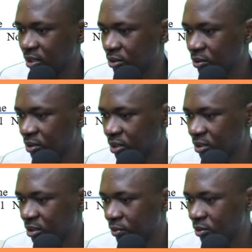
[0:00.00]
So
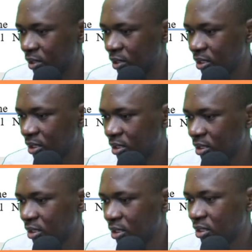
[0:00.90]

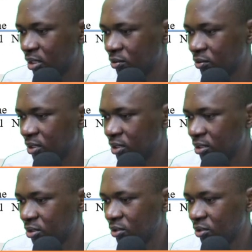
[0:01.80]
641,000.
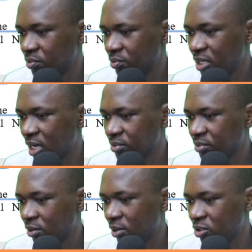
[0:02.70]
So this becomes
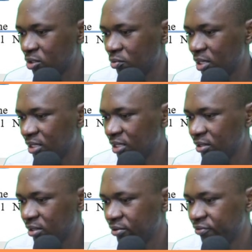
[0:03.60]
our accumulated
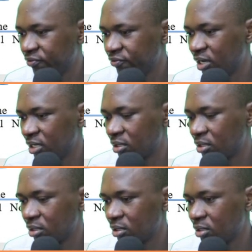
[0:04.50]
fund.
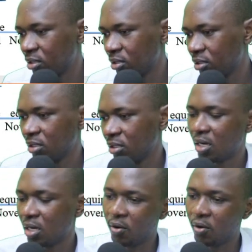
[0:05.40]

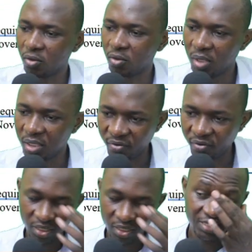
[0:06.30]
or accumulated
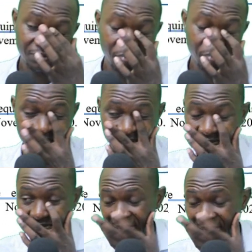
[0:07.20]
fund. It's basically
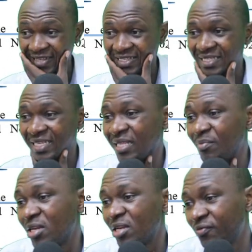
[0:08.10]
the assets at the
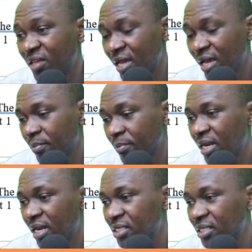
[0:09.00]
beginning of the year
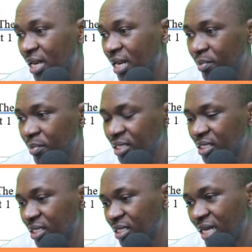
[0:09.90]
minus the liabilities
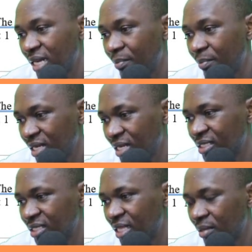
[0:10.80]
at
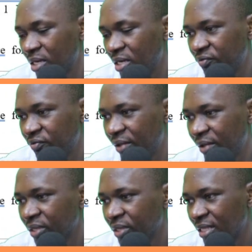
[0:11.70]
the beginning of the year.
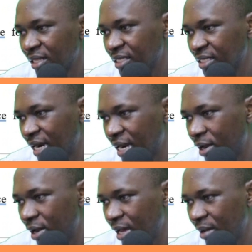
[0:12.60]
These are
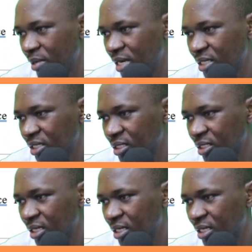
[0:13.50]
our liabilities.